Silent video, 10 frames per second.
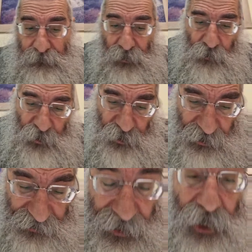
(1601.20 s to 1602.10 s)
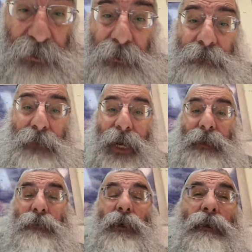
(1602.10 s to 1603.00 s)
which is another
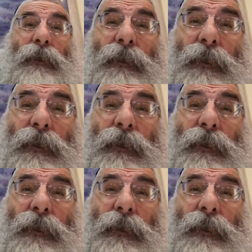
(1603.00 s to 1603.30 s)
mimer that